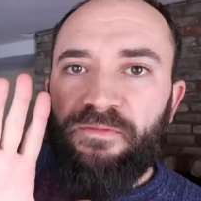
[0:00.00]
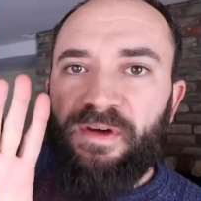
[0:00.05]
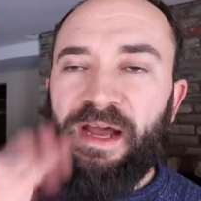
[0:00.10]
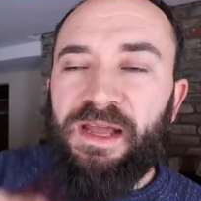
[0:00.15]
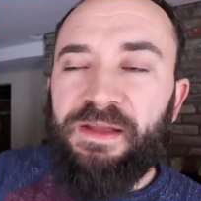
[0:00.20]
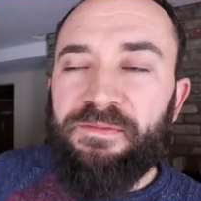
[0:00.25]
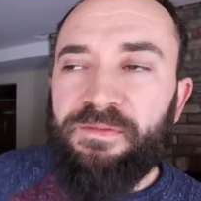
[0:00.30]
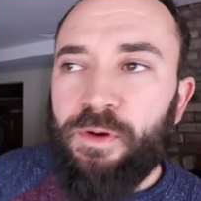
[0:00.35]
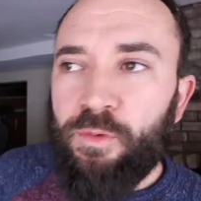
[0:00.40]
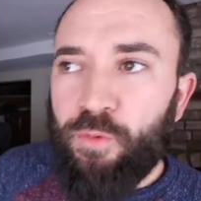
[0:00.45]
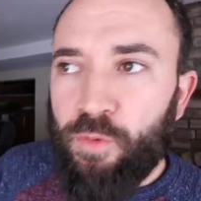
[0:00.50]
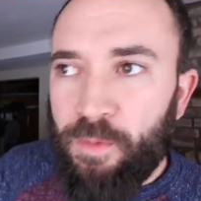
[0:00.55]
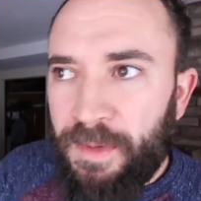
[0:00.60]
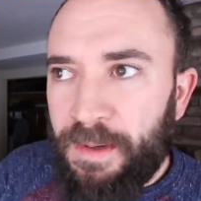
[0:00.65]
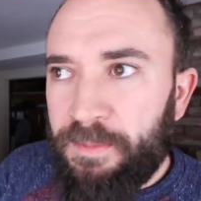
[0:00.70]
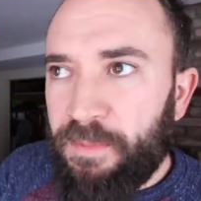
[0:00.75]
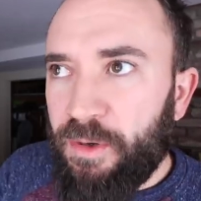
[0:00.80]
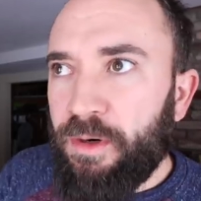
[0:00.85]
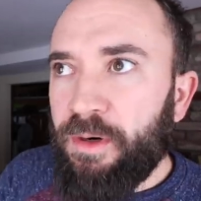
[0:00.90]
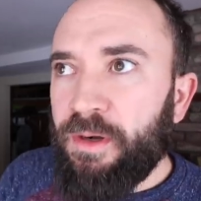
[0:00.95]
Five,
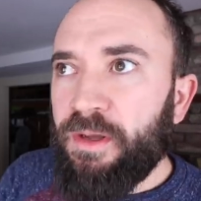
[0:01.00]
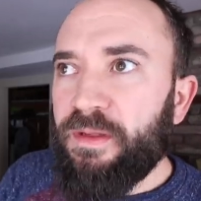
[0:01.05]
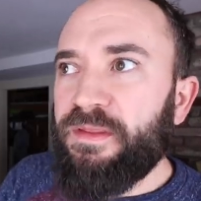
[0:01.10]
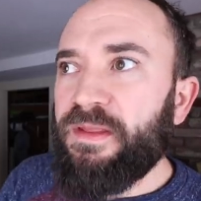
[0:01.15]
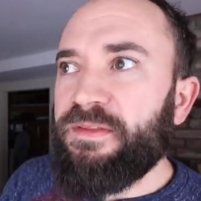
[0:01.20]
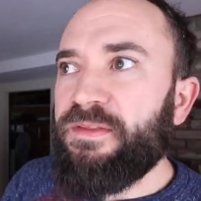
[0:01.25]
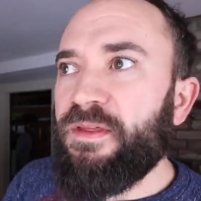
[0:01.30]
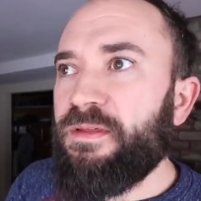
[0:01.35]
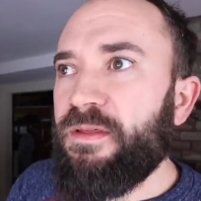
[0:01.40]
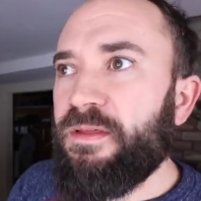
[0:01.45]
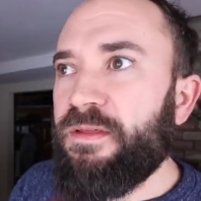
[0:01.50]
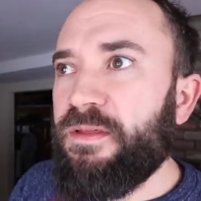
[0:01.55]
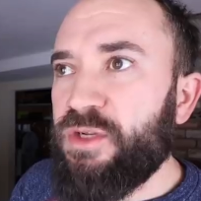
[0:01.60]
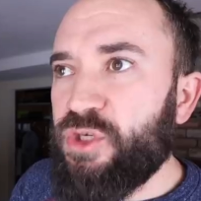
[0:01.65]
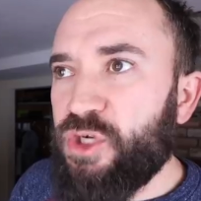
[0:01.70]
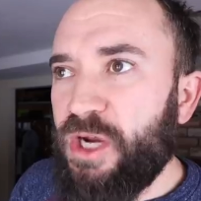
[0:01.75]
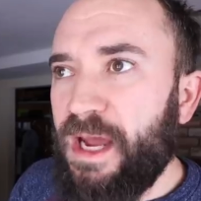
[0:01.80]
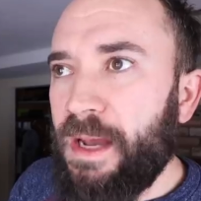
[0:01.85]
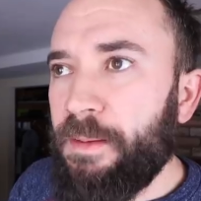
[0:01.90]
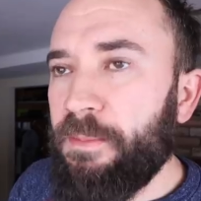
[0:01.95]
remember that this is a
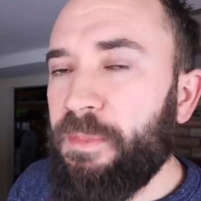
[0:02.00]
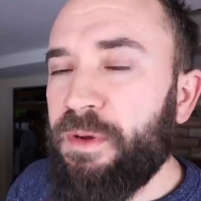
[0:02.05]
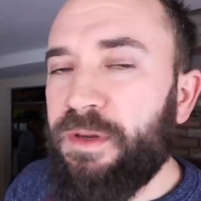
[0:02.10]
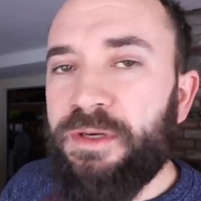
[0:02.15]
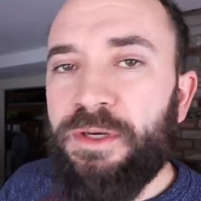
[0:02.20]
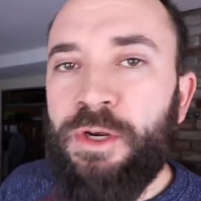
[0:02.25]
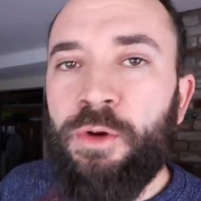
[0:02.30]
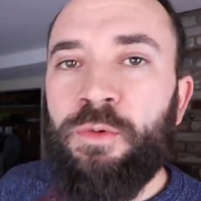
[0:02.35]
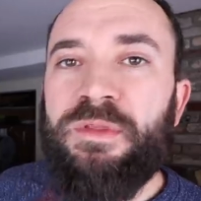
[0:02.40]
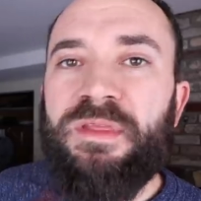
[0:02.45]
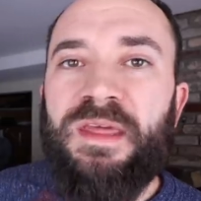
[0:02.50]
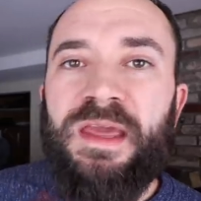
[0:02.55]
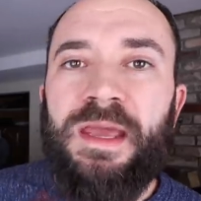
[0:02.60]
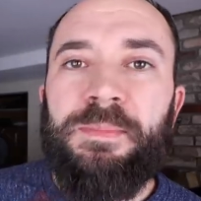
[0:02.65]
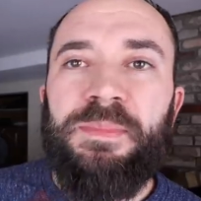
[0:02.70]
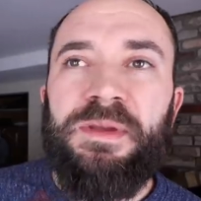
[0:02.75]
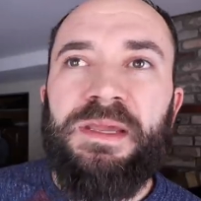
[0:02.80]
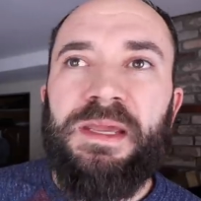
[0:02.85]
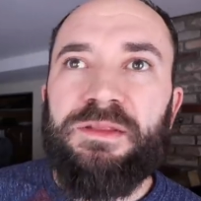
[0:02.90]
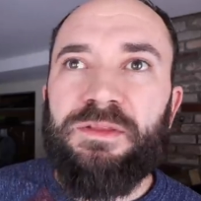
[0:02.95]
job. No one's
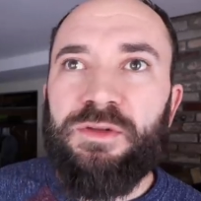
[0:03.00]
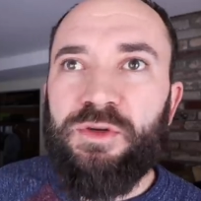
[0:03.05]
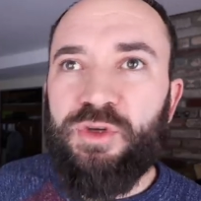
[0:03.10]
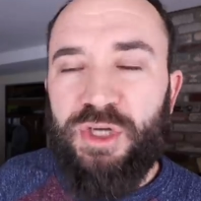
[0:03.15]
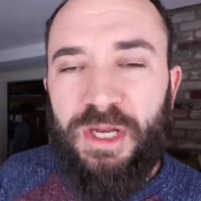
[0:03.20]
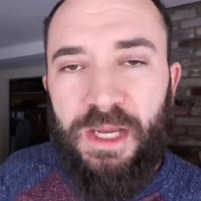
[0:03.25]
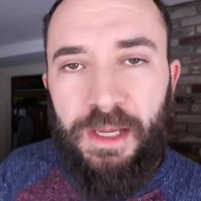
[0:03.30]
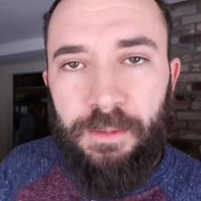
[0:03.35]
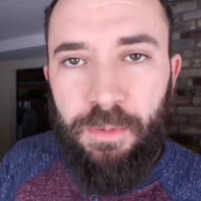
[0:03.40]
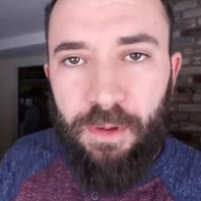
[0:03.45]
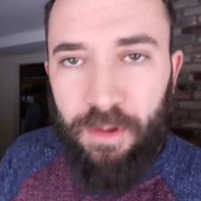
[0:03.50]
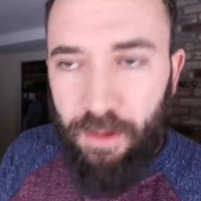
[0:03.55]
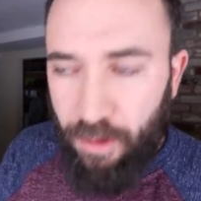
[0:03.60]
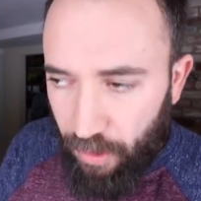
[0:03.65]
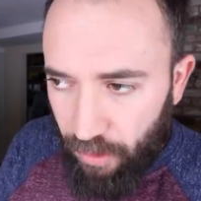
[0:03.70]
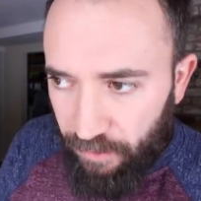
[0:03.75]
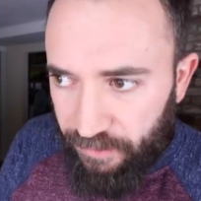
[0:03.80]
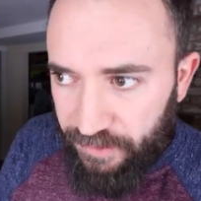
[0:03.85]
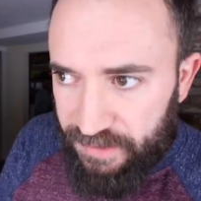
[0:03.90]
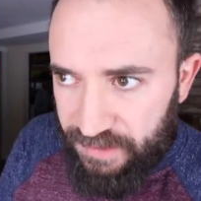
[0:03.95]
happy at their job
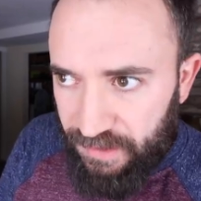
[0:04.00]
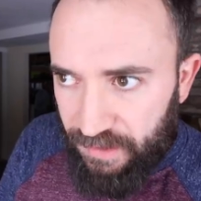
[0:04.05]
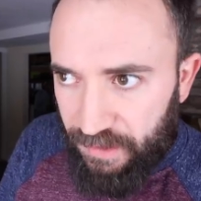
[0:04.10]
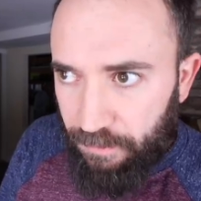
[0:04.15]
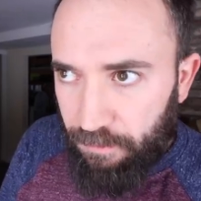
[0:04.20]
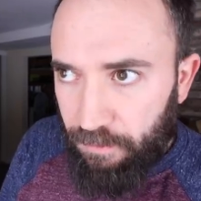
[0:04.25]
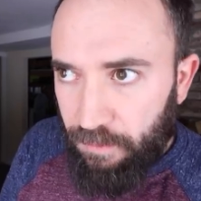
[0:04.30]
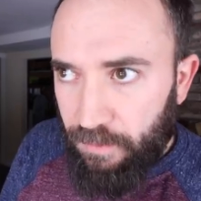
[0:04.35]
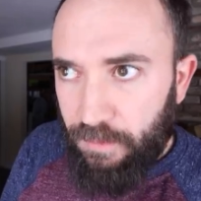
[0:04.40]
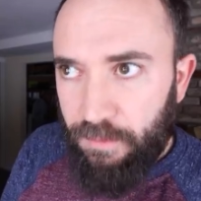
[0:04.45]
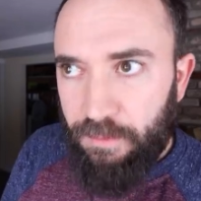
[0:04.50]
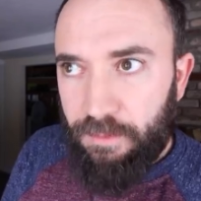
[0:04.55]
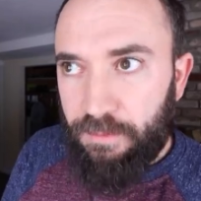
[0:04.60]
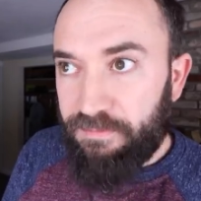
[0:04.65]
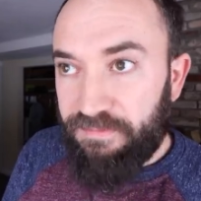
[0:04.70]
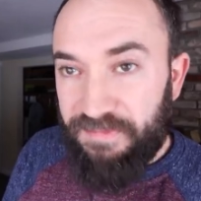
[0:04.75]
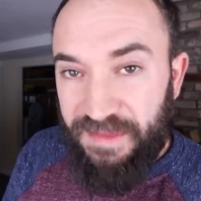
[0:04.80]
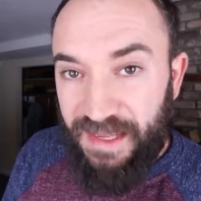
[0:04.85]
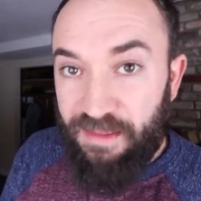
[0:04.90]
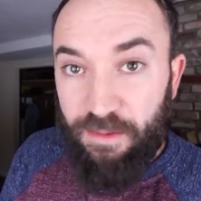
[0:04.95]
all the time
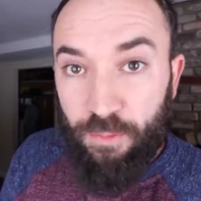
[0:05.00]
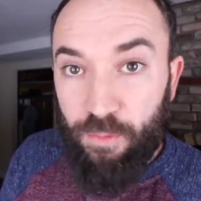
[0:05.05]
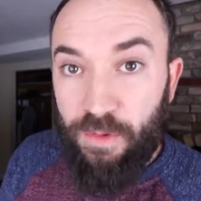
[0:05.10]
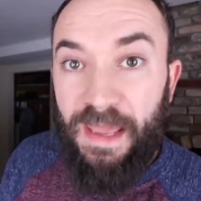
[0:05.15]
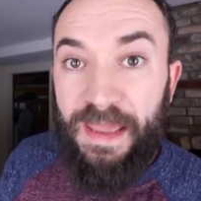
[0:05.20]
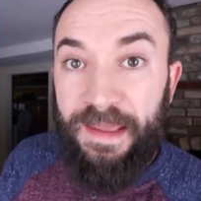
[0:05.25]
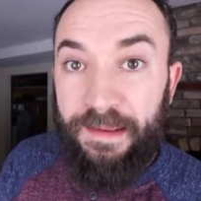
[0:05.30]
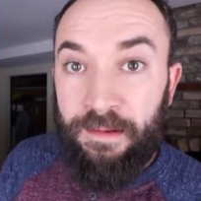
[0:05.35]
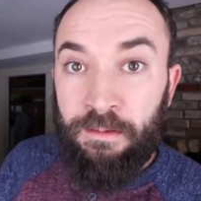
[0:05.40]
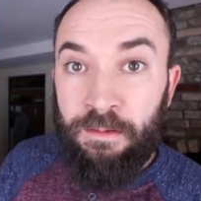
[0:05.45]
that's okay.